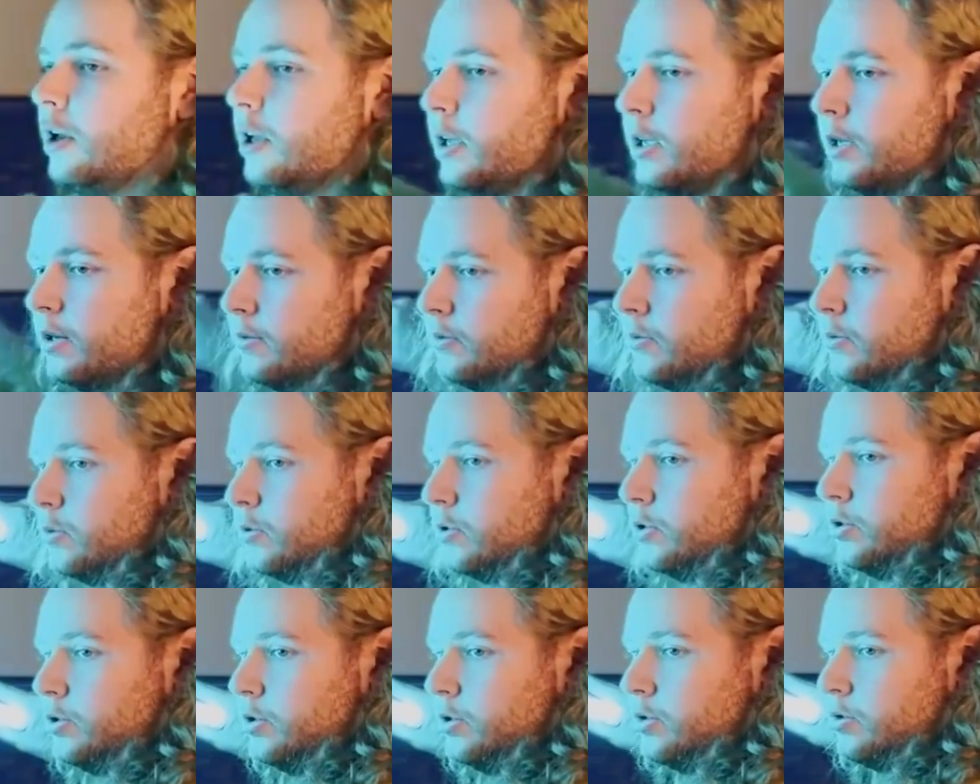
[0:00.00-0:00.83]
and of
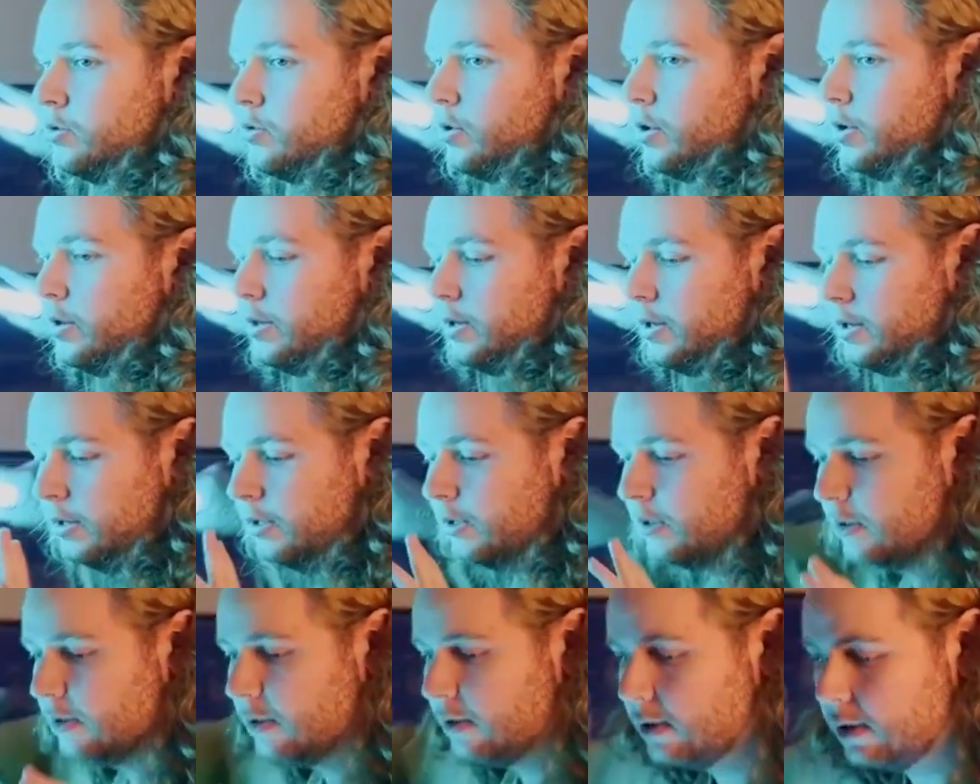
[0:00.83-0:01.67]
course just draw
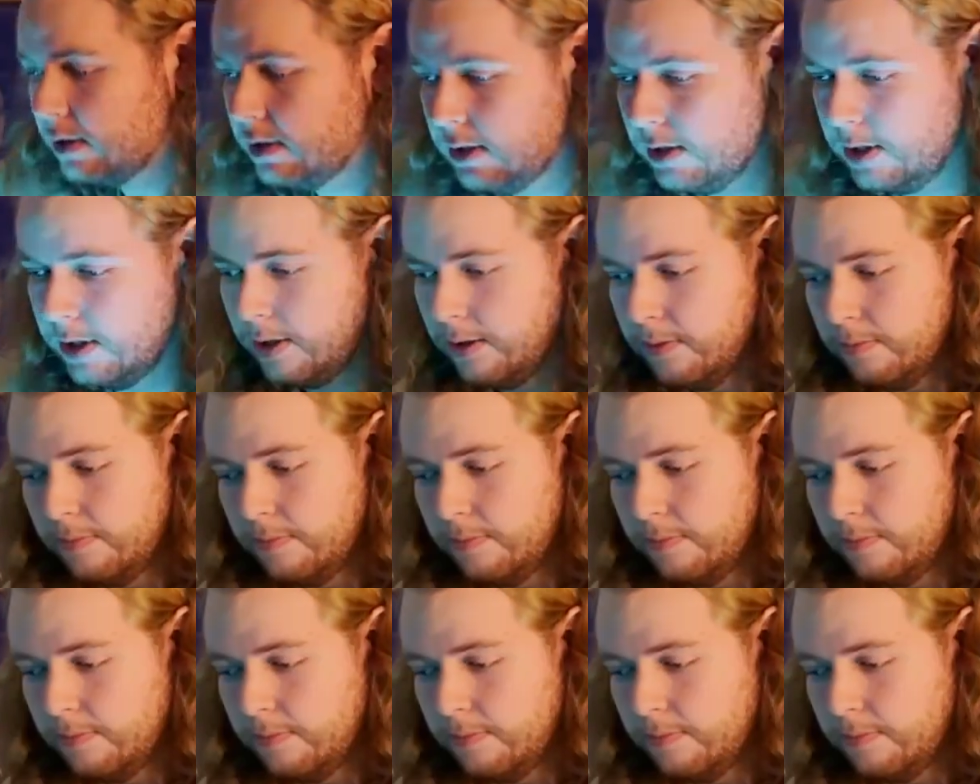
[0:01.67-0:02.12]
the C.